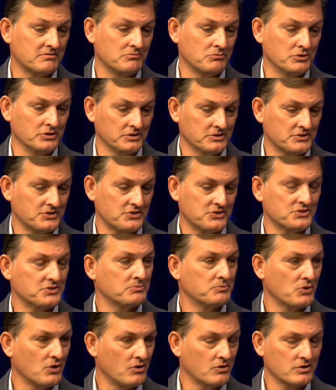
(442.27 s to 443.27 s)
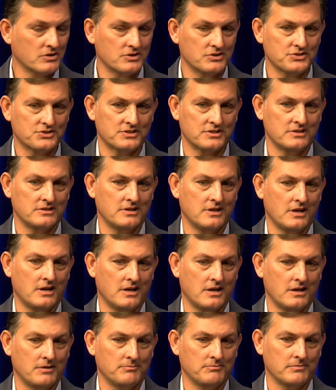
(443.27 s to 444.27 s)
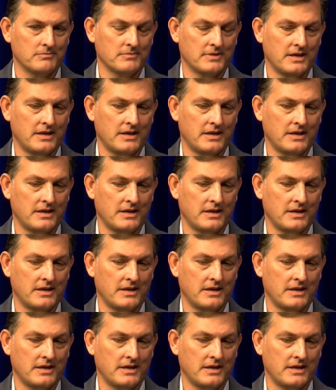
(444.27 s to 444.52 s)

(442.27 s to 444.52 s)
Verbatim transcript: realtors and brokers and, um,